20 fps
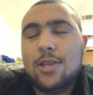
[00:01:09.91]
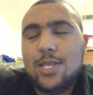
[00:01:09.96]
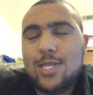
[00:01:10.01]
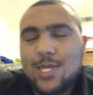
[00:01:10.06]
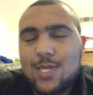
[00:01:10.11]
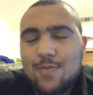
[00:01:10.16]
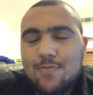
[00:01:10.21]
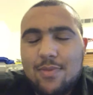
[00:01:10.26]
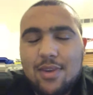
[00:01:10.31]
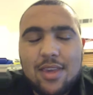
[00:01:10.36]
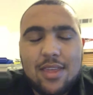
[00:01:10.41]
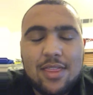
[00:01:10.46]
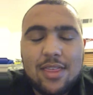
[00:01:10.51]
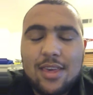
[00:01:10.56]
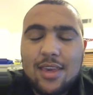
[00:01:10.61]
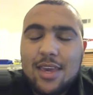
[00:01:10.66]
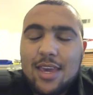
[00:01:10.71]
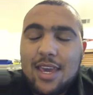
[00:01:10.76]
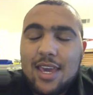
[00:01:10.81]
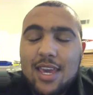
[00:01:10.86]
Smith
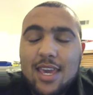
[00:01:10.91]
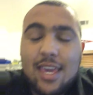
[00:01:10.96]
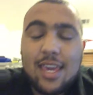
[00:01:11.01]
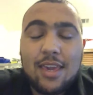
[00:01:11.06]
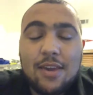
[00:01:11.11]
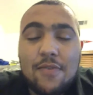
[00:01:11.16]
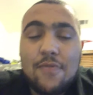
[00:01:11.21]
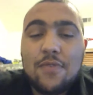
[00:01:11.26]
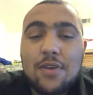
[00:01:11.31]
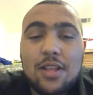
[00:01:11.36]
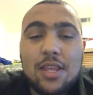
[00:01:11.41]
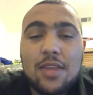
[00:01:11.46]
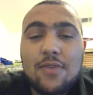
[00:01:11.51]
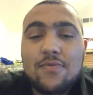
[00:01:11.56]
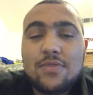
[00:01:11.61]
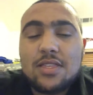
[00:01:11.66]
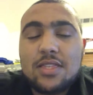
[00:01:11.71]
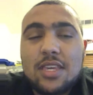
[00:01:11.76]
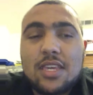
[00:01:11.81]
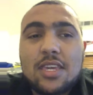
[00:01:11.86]
and what he
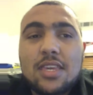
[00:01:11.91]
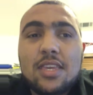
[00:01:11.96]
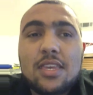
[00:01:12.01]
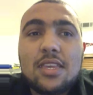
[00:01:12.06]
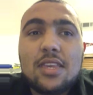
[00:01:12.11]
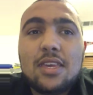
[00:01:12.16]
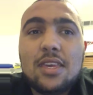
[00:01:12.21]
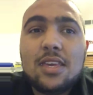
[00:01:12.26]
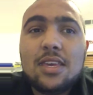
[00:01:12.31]
was thinking.